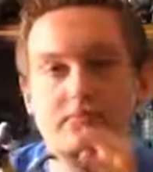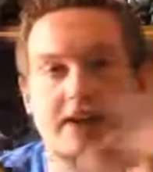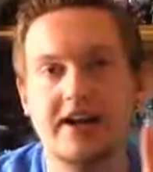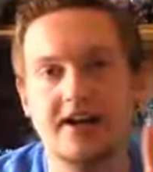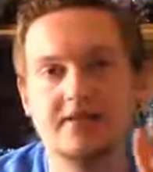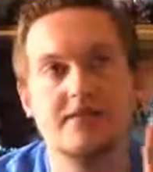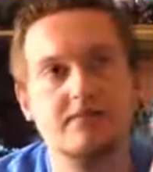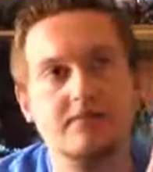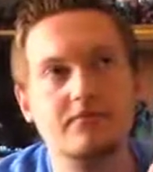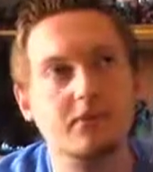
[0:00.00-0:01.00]
I guess,
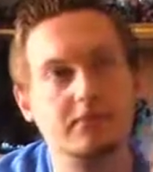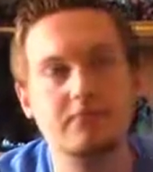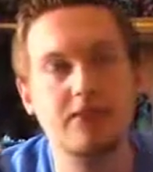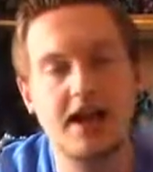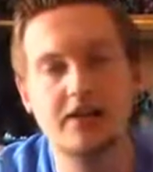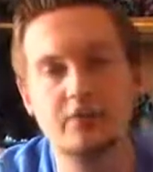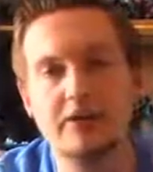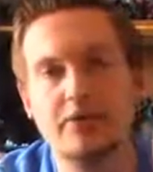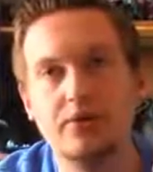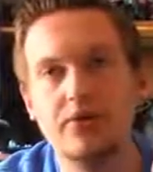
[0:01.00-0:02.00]
for lack of a
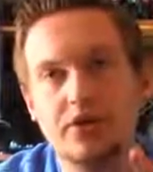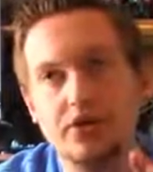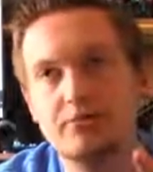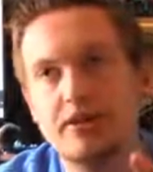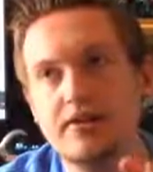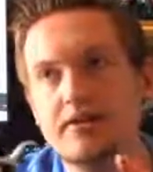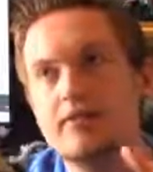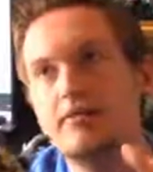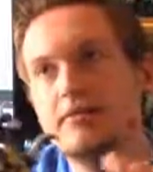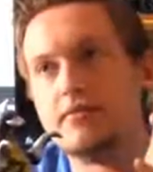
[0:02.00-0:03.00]
better word, human
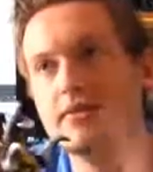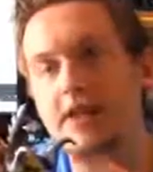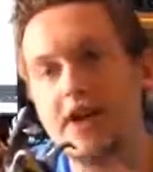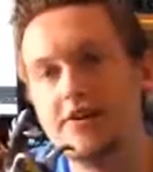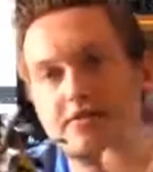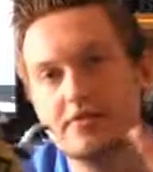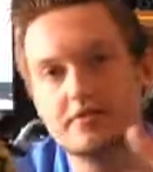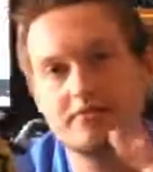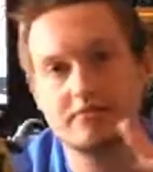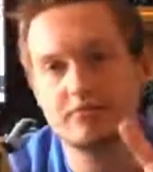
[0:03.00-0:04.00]
slash
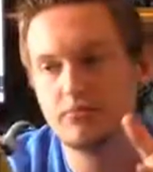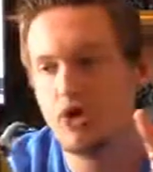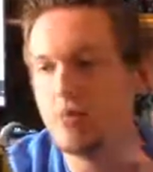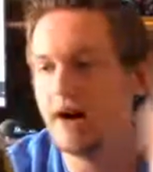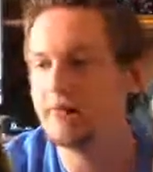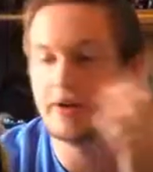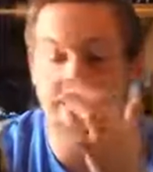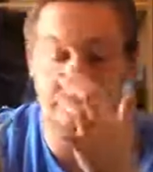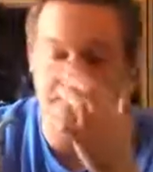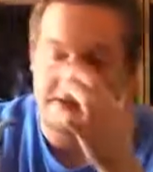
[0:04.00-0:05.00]
robot,
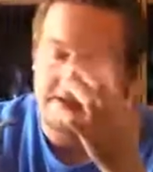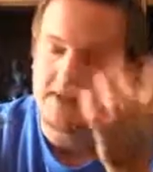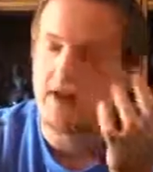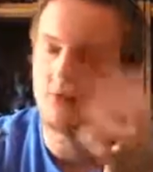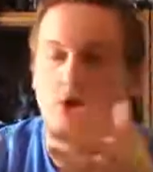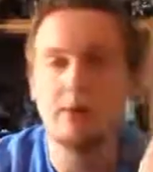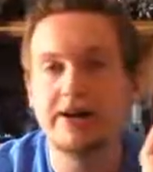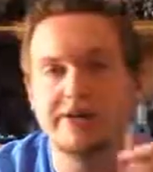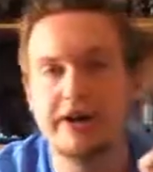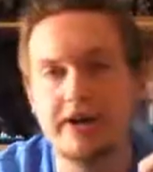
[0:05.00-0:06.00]
whatever. A
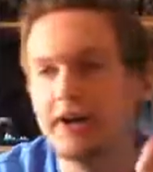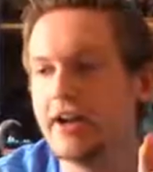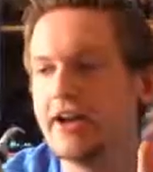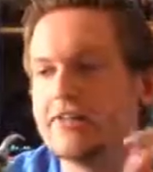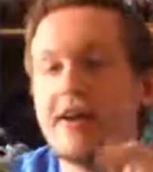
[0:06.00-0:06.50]
robot chicken, I guess.